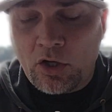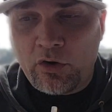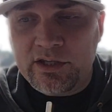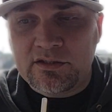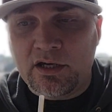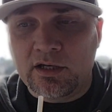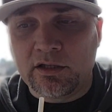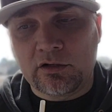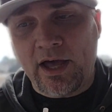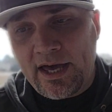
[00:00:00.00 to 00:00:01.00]
All right, a
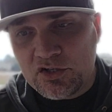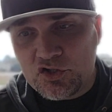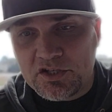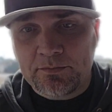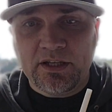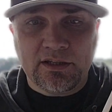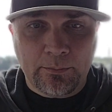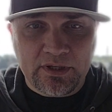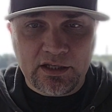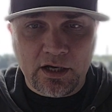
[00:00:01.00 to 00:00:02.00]
little hat adjustment.
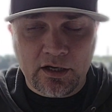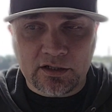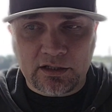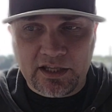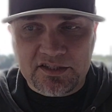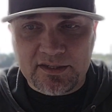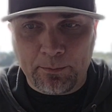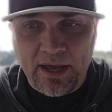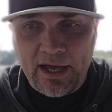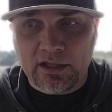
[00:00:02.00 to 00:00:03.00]
Let me cleanse the
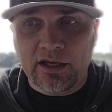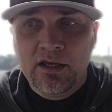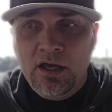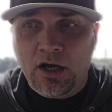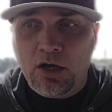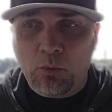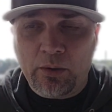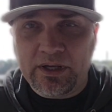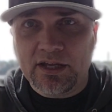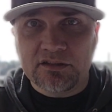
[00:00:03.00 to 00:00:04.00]
palate
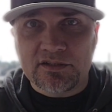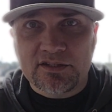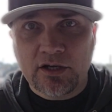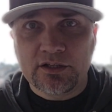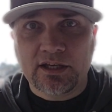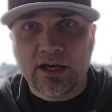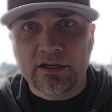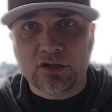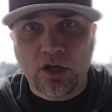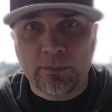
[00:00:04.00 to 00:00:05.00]
while we got the sun kind
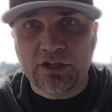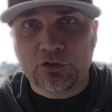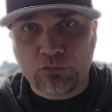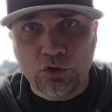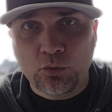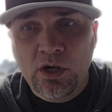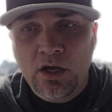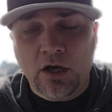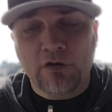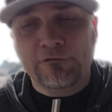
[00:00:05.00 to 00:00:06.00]
of coming through
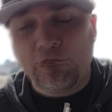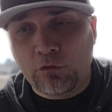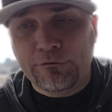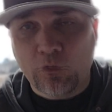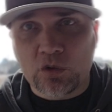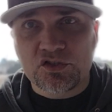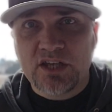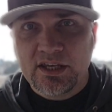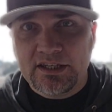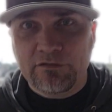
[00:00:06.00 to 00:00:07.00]
full
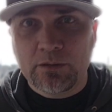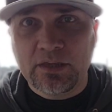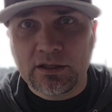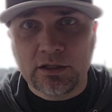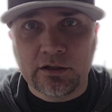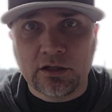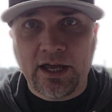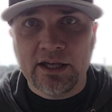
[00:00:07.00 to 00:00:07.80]
force, giving me a little